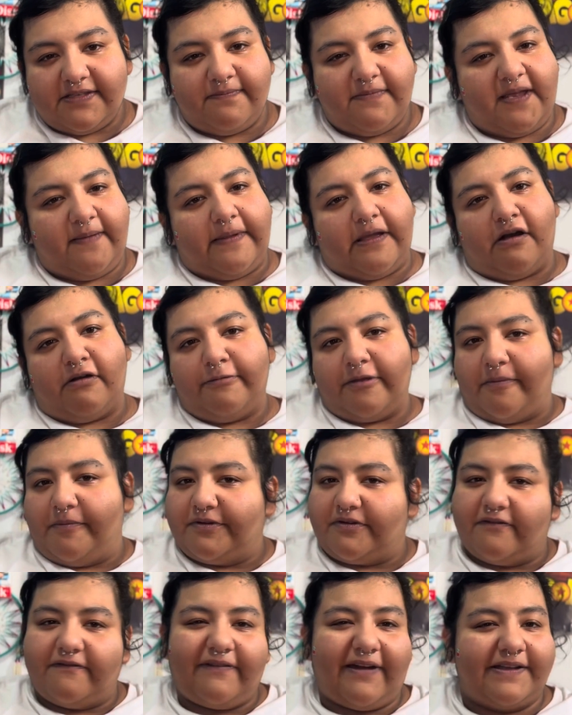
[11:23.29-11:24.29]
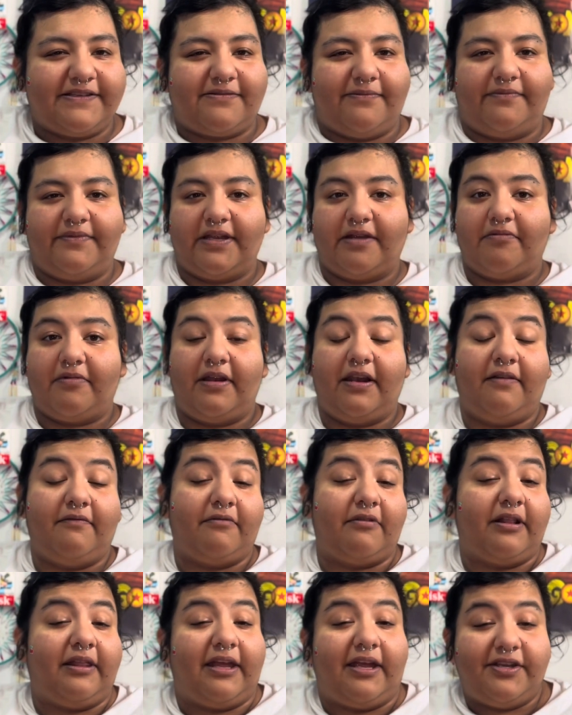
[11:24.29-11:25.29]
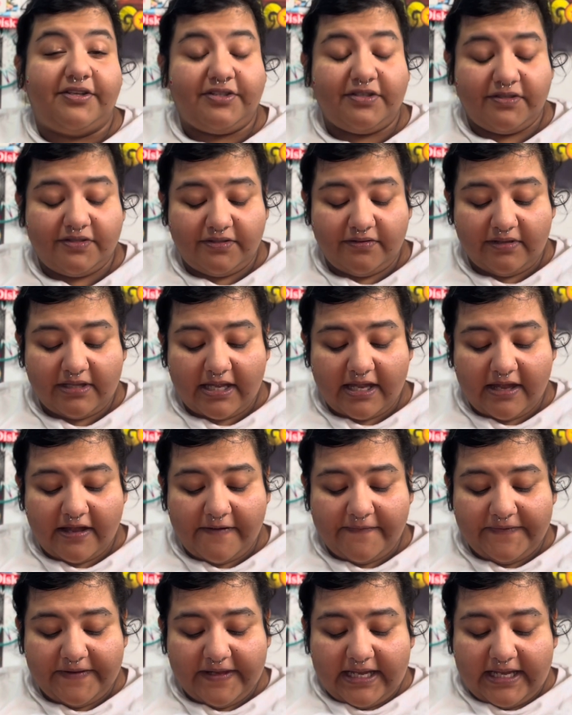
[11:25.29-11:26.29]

maybe I'll be able to find something in relation to that.